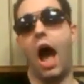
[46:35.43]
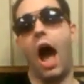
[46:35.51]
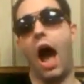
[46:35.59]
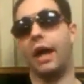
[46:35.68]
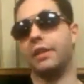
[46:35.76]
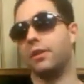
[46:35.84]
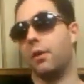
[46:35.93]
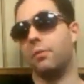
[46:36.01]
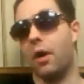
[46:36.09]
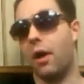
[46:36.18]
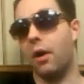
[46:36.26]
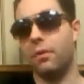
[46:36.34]
I
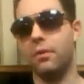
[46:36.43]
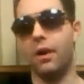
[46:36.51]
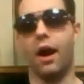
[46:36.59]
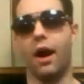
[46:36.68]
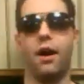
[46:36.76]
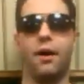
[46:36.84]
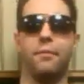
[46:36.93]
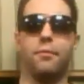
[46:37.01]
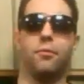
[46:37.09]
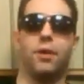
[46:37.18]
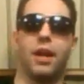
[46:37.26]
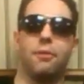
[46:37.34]
don't know.
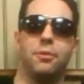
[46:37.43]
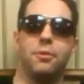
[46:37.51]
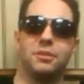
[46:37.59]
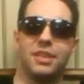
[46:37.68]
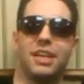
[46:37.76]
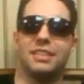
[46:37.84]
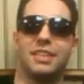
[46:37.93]
Um, what I will say